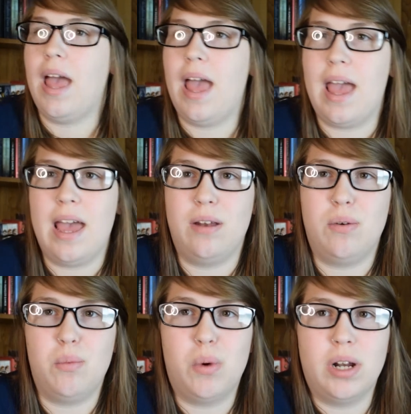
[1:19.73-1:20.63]
And
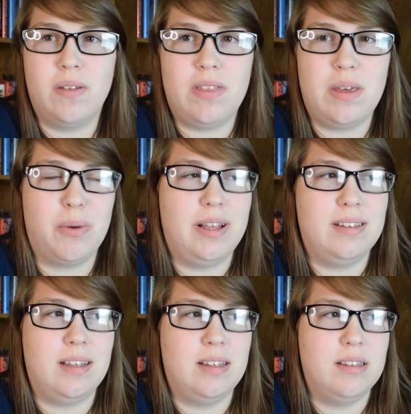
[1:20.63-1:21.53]
one of the
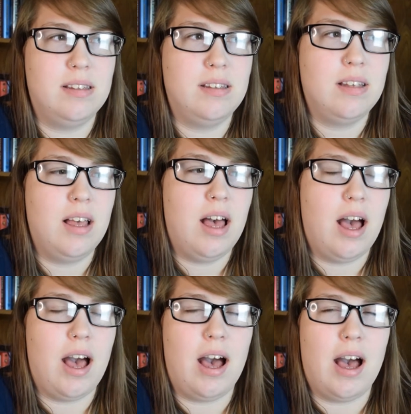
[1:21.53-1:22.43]
reasons
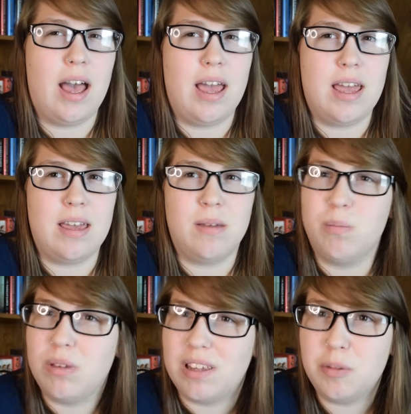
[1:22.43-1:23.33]
I
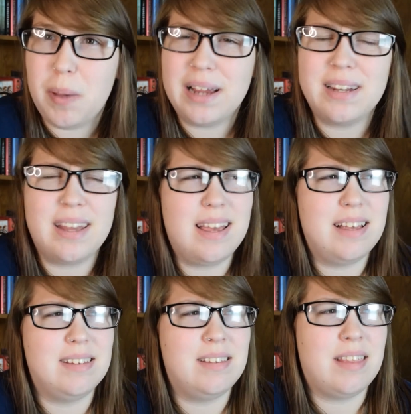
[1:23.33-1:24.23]
suspect
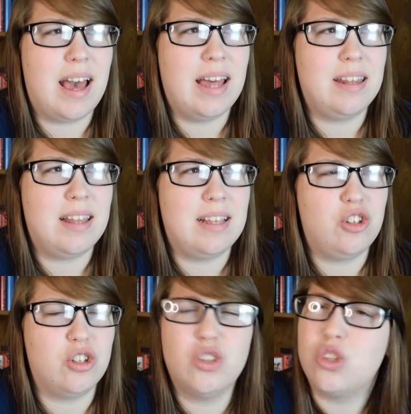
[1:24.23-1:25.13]
is that it's
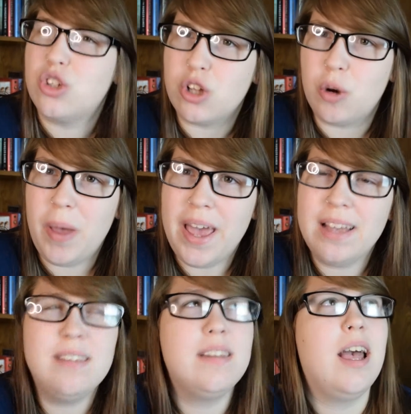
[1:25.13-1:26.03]
just slow
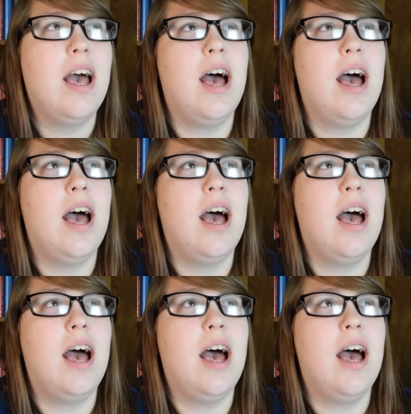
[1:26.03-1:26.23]
paced.